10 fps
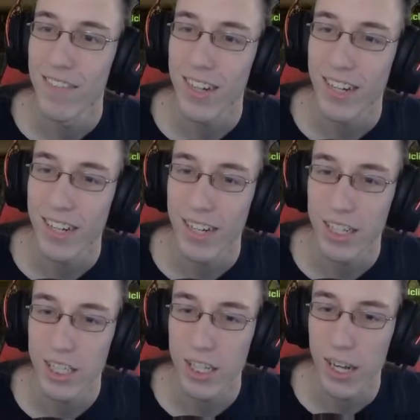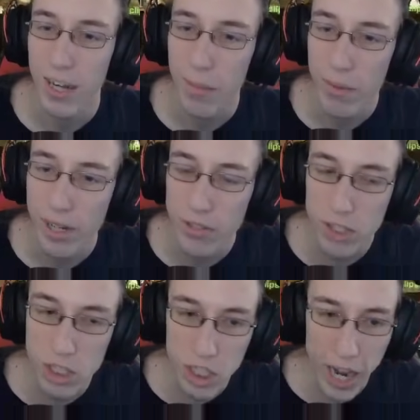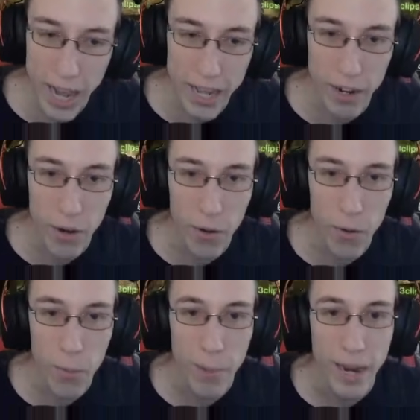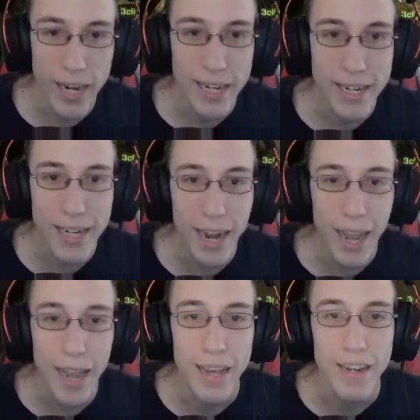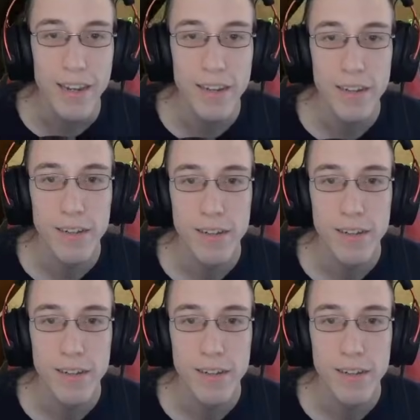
I'm nearly getting shot at by a jet. Oh my god.